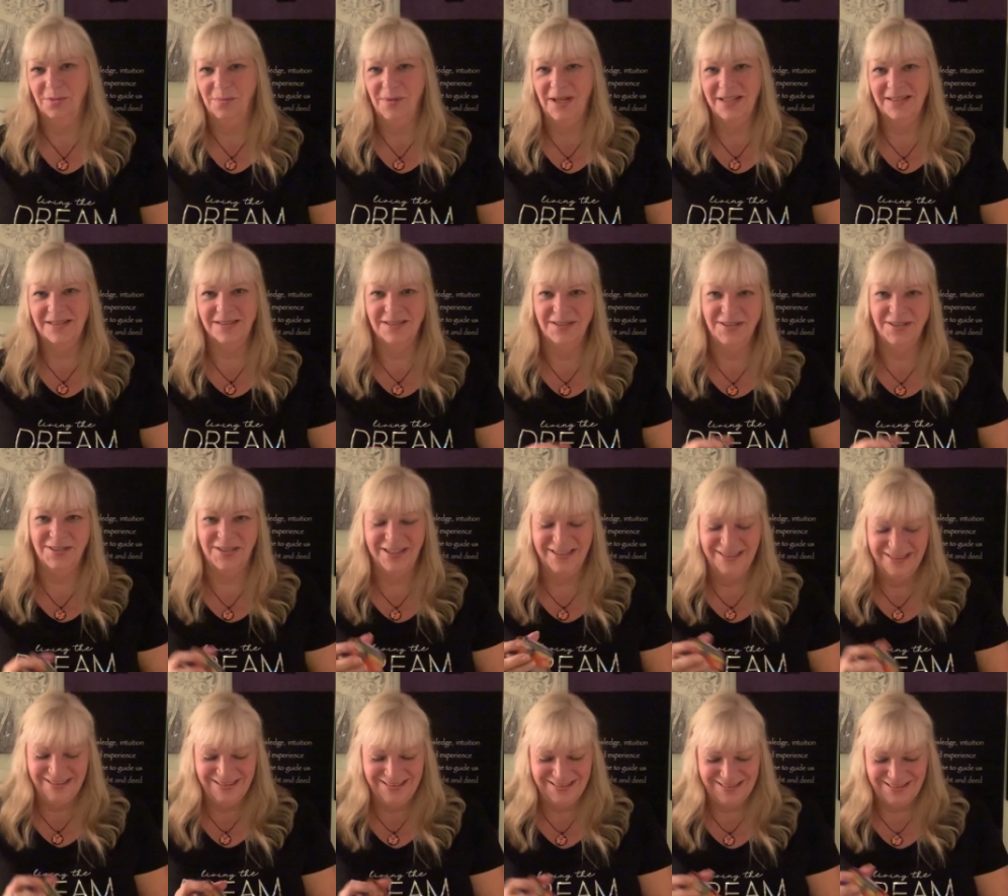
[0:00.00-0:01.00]

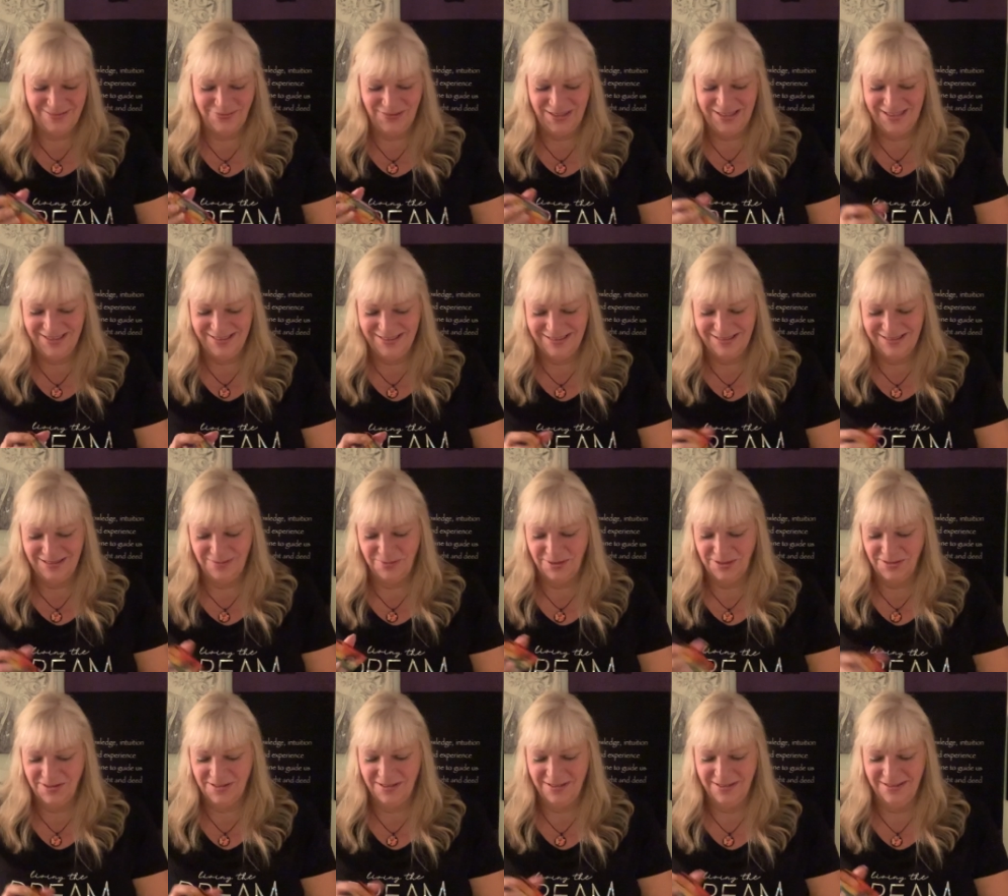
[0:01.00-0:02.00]
messages because the
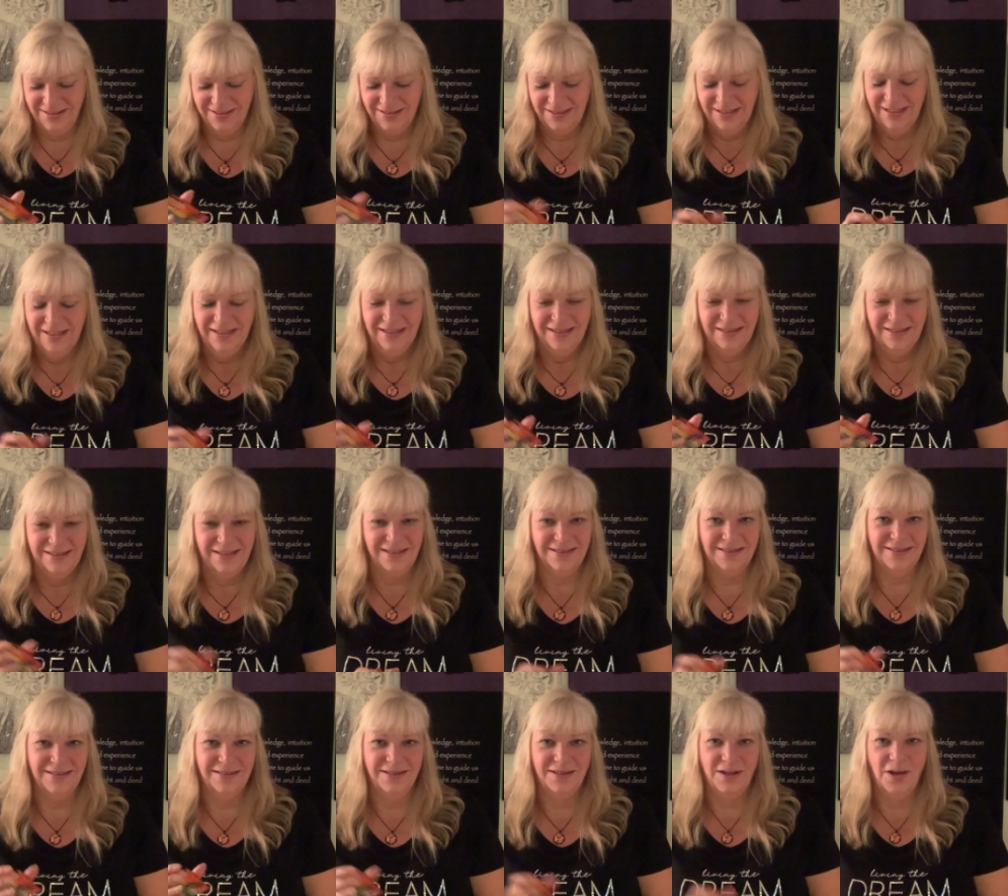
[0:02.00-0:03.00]
person
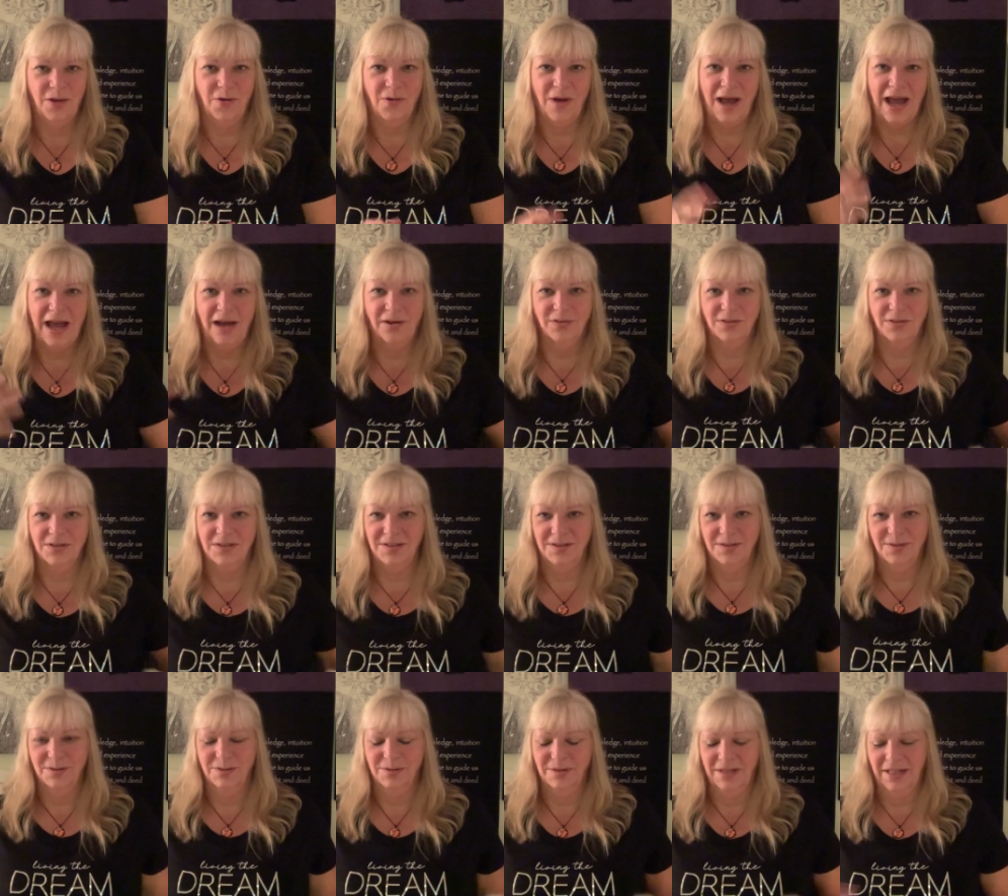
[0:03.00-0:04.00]
doesn't know how
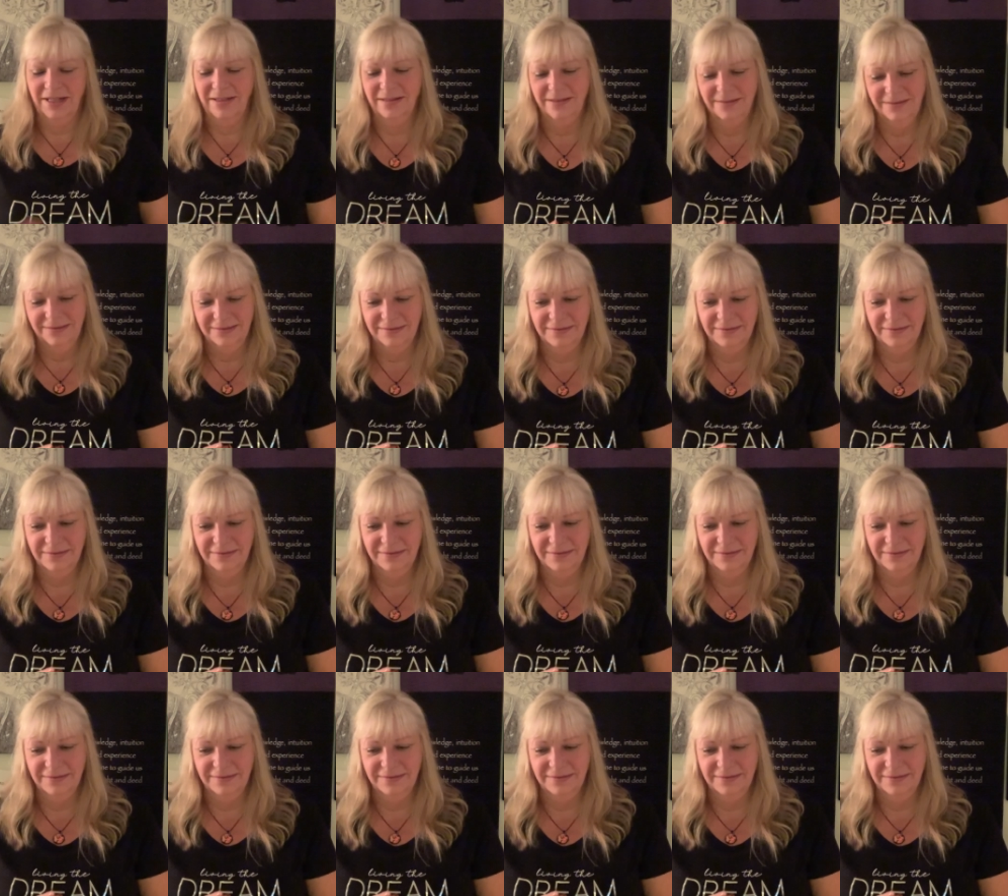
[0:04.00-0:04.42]
to like